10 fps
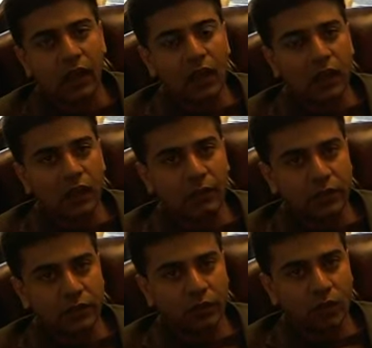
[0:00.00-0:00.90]
a
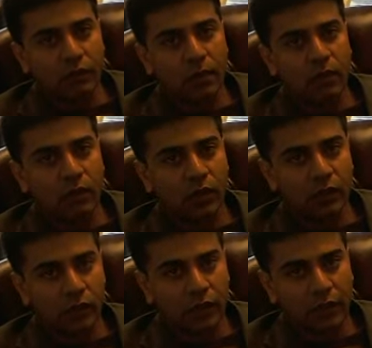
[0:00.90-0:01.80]
piece of white paper, where there
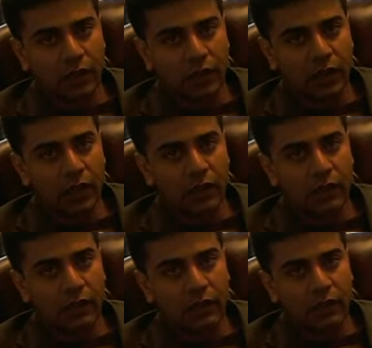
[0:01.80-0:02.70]
will be
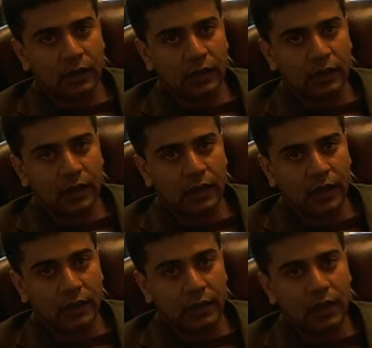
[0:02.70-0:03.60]
a
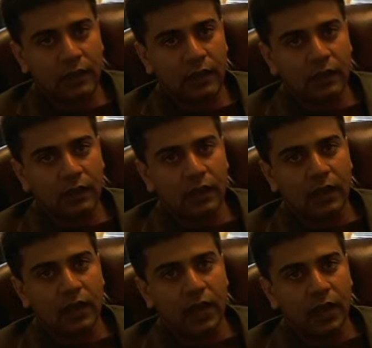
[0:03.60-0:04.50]
date
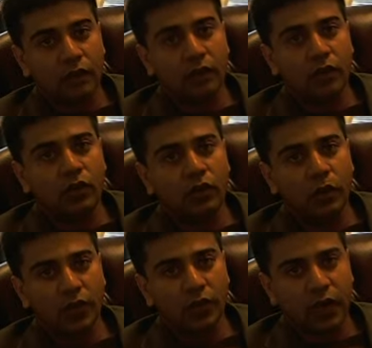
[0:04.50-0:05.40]
and a venue
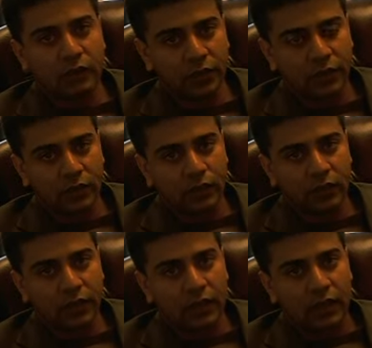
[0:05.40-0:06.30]
where you have to go.
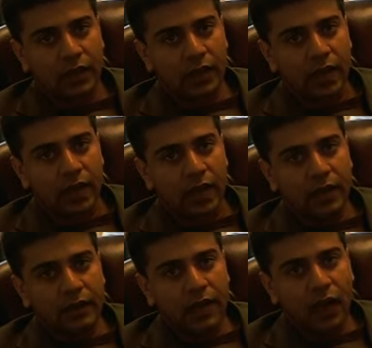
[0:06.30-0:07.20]

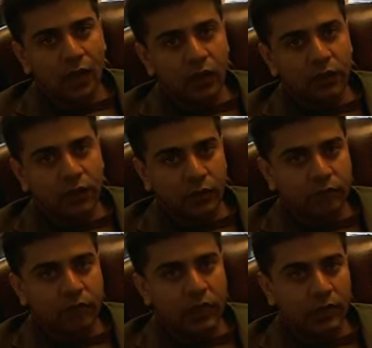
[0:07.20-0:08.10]
And now they
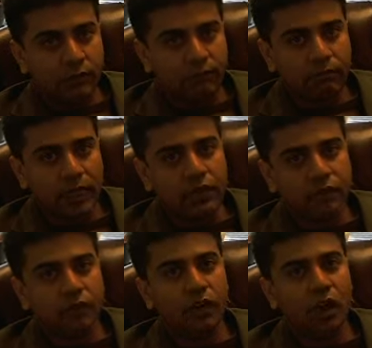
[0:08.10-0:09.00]
don't really
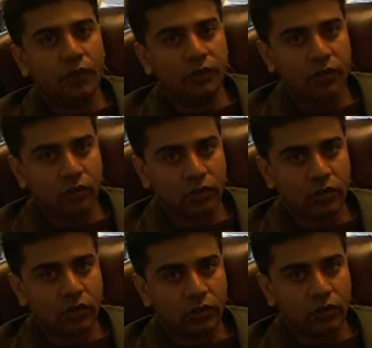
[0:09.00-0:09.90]
mention the officer who's
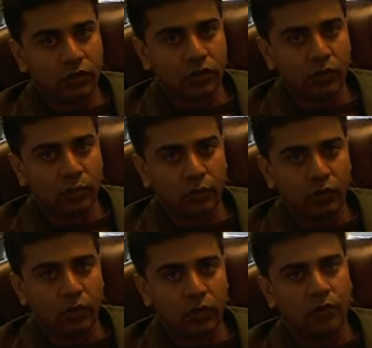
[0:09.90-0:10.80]
going to interview
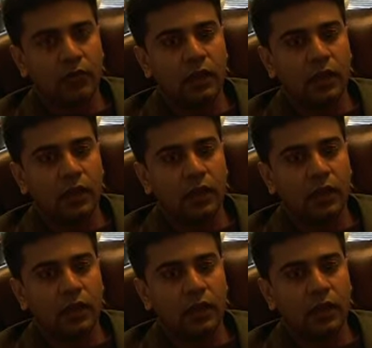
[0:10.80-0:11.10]
you.